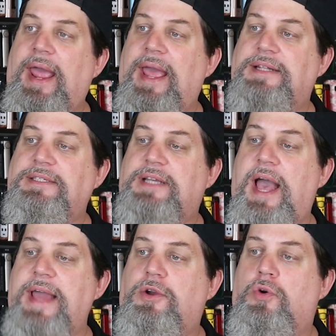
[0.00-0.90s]
It's
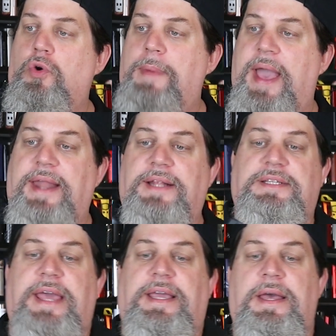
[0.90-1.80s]
kind of cool, man.
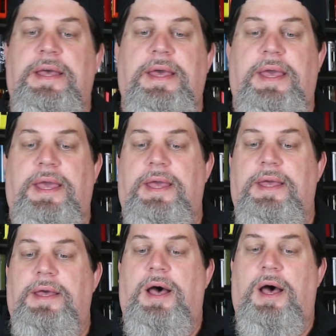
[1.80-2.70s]
It's like
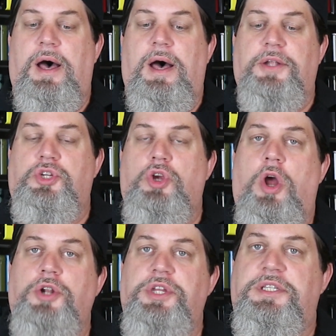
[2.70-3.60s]
a
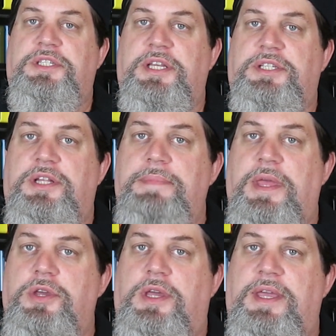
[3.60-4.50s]
charging system
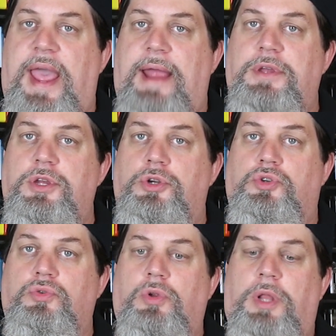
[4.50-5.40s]
that you can carry your
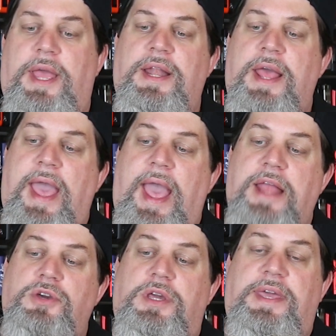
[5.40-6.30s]
Juul in,
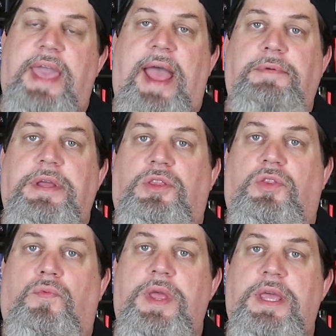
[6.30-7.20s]
and you can carry
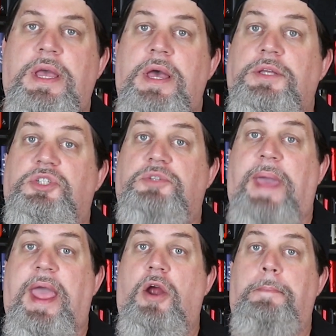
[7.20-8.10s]
three
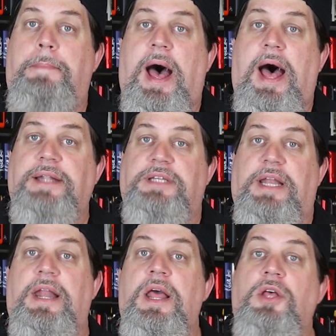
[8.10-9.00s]
spare pods in it.